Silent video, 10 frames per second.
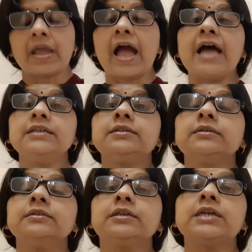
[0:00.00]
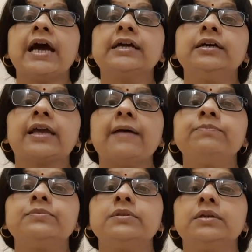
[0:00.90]
And the tiger
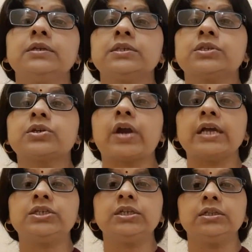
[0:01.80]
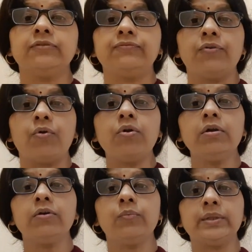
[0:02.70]
kept scratching the
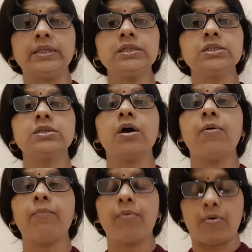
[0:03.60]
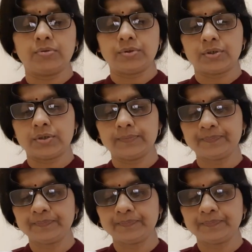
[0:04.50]
floor with its paws.